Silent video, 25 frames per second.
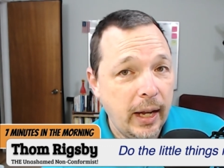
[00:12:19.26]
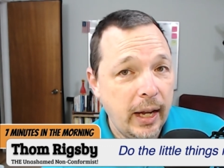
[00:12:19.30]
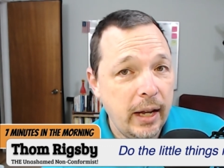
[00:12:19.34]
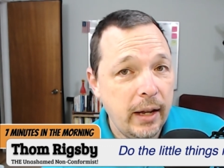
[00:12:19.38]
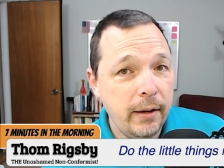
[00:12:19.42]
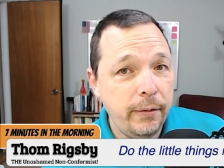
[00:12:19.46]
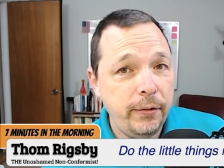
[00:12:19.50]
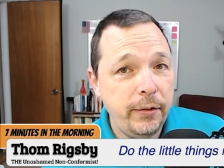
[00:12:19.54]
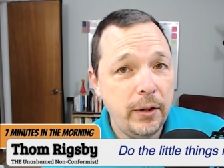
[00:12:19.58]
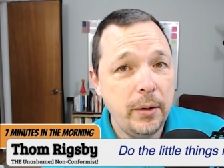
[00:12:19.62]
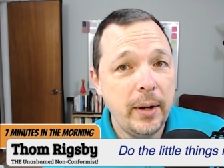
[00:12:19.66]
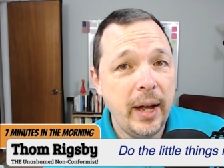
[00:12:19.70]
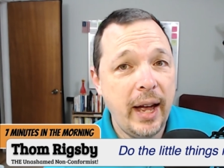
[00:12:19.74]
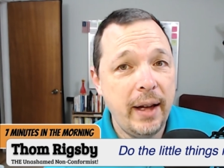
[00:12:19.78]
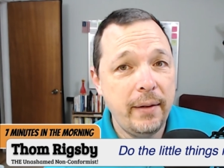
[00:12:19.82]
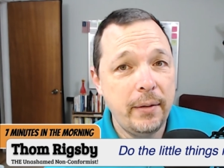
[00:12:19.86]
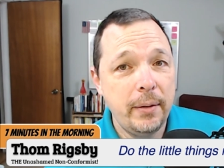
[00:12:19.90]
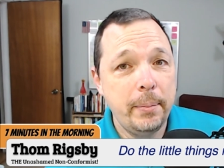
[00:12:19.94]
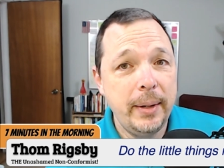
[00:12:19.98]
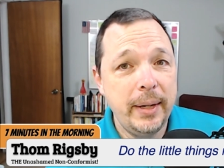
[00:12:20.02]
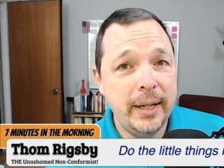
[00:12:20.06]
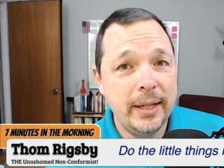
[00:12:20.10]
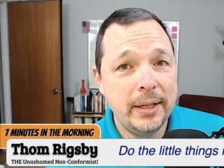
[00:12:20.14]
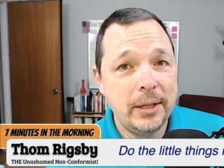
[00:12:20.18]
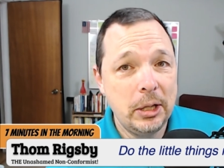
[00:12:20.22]
If you have
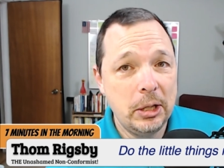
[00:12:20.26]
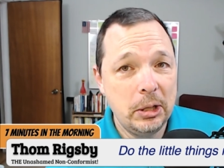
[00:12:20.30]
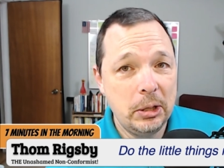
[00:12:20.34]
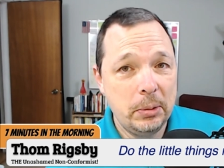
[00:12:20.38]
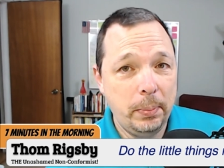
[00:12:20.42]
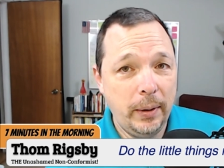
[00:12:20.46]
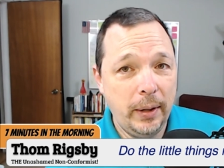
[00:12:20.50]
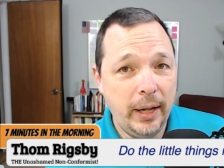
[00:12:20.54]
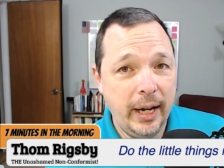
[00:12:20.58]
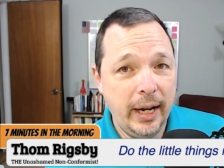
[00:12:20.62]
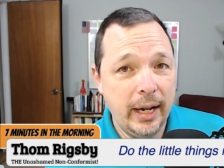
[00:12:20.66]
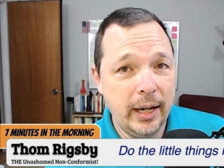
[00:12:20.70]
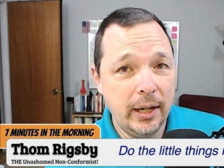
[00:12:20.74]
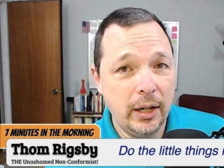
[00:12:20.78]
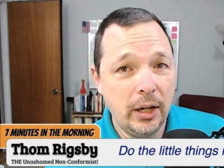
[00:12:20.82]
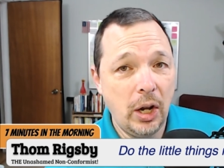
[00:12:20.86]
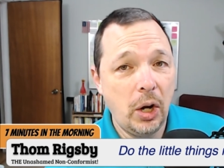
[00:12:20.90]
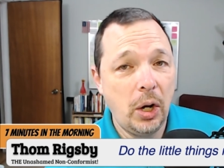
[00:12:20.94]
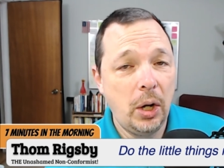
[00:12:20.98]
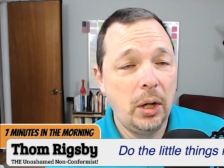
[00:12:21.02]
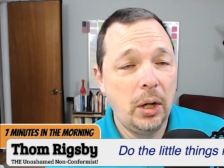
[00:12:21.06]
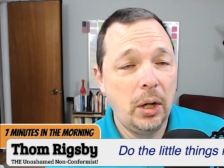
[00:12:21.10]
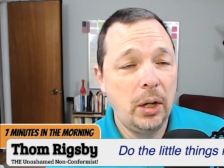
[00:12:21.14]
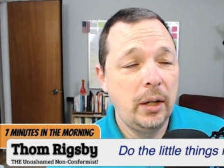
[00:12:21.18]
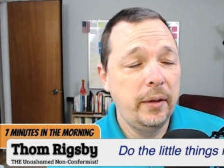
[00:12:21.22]
a business plan,
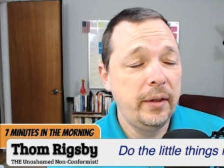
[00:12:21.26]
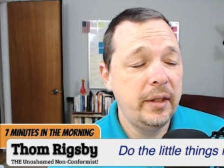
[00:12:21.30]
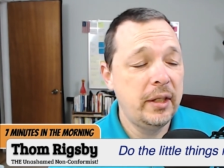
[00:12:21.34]
all